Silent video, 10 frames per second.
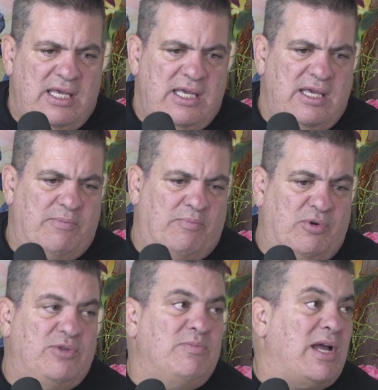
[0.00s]
he
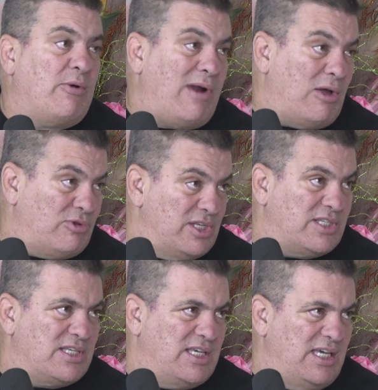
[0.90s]
put me around
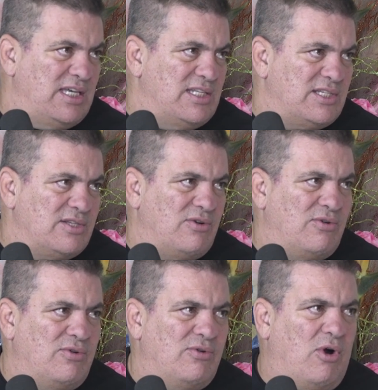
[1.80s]
his kids
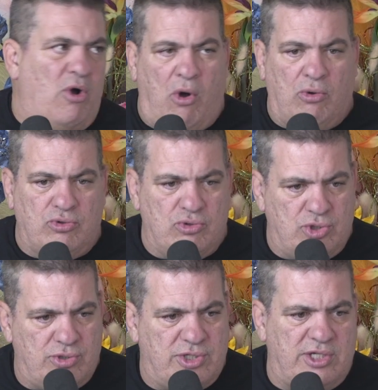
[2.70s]
who all
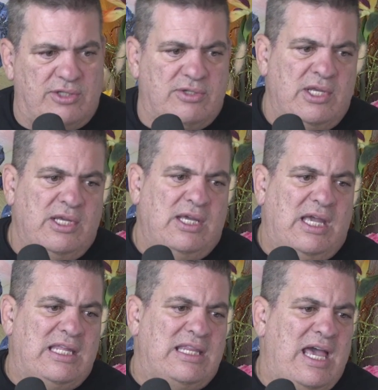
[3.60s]
do jiu-jitsu.
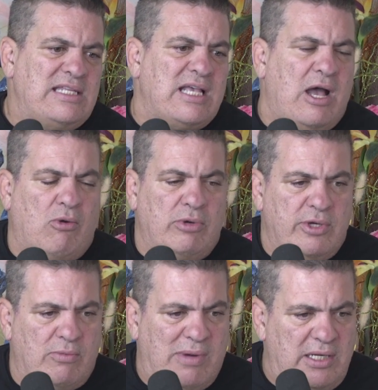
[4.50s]
And that's how
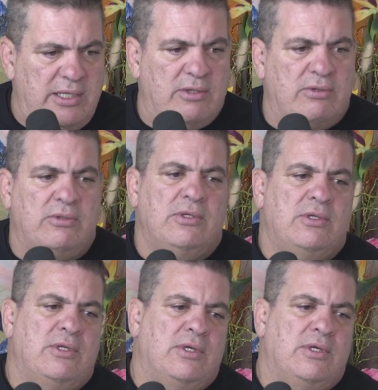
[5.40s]
little by little